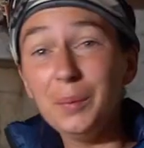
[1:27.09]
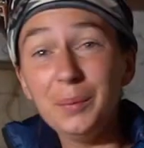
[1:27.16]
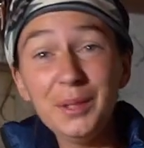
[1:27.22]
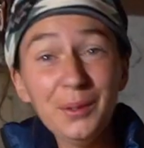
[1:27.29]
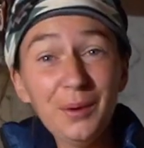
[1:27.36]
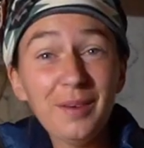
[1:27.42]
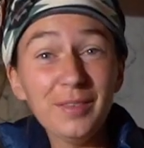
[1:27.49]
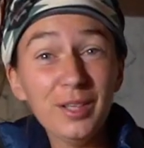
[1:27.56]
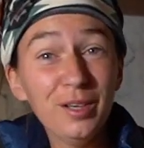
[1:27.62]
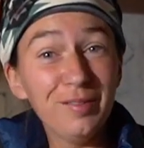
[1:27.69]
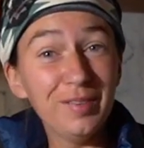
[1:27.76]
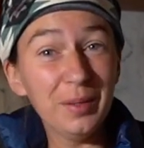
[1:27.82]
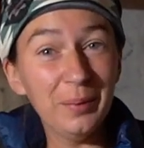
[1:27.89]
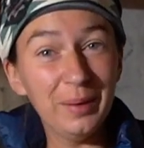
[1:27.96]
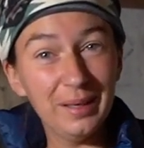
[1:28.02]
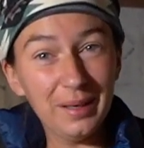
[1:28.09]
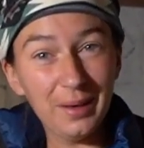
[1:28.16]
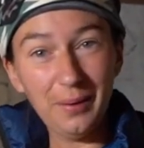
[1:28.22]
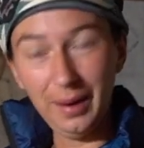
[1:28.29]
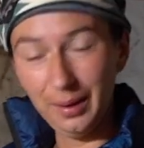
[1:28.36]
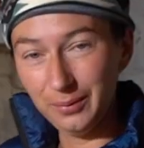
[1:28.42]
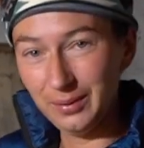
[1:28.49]
We do have a lovely
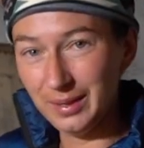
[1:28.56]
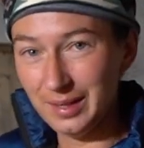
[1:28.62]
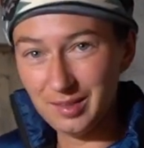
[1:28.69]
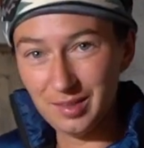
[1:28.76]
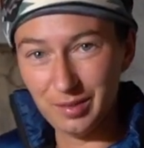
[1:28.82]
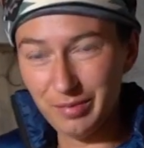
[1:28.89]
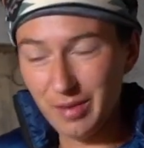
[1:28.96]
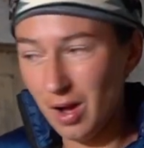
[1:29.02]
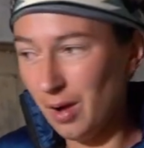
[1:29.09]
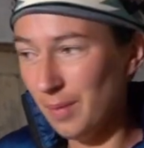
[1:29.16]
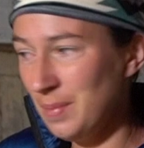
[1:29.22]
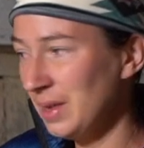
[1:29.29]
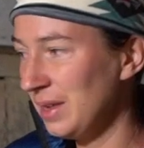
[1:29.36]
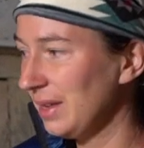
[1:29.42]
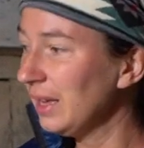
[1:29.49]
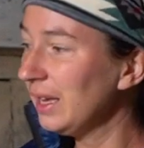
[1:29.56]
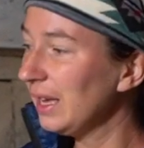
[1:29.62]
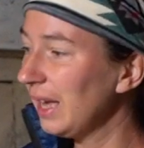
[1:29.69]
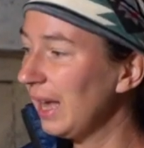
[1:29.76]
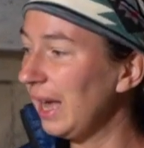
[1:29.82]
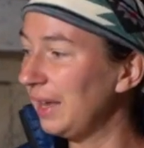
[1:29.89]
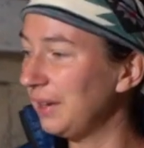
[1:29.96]
window out there to the farm
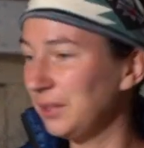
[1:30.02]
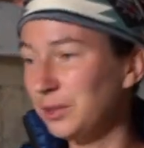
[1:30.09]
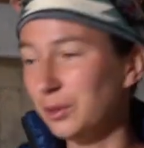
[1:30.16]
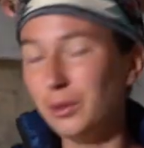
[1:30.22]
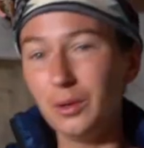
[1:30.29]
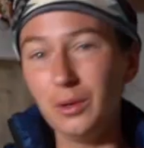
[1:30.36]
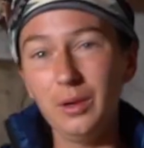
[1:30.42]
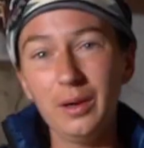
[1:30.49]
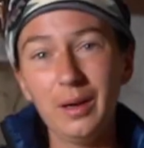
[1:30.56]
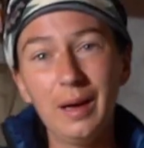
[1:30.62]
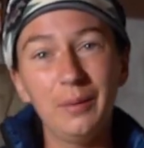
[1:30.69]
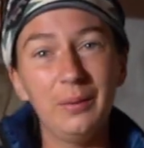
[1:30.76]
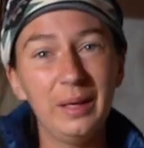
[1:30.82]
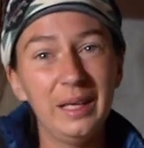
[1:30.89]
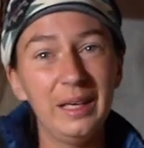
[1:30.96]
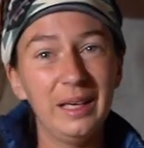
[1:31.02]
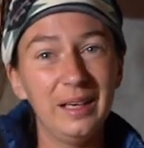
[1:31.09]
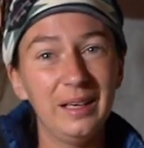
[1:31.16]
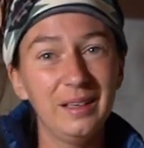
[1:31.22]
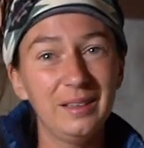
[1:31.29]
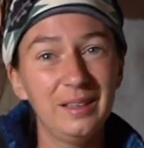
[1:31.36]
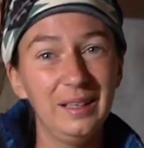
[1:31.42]
and a door out
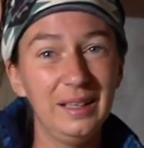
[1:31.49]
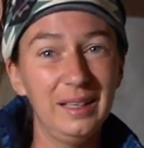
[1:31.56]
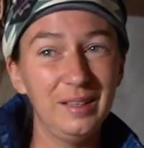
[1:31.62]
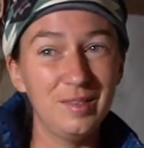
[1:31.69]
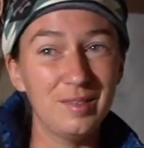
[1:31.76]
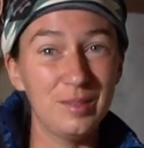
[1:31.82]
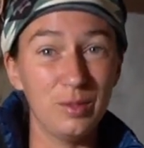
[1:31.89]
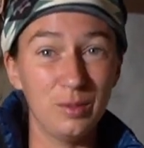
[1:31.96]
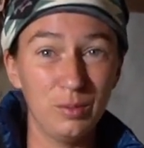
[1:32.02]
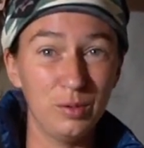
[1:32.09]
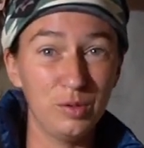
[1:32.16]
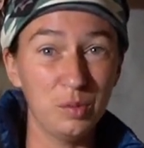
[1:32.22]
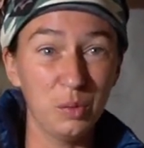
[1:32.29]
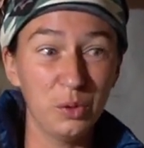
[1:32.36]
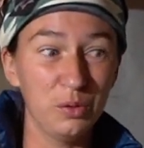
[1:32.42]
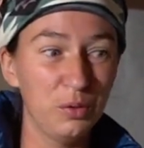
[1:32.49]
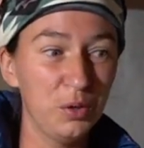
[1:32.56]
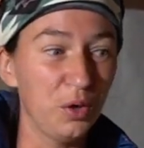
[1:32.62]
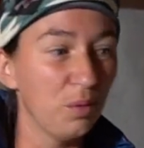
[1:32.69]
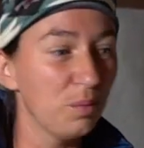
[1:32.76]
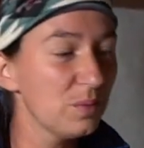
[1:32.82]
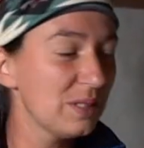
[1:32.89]
here that leads to some other
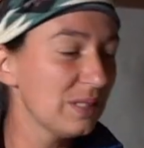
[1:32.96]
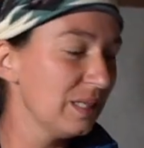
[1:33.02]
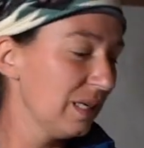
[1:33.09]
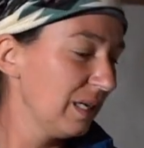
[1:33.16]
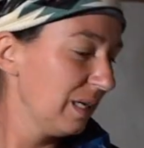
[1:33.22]
rooms.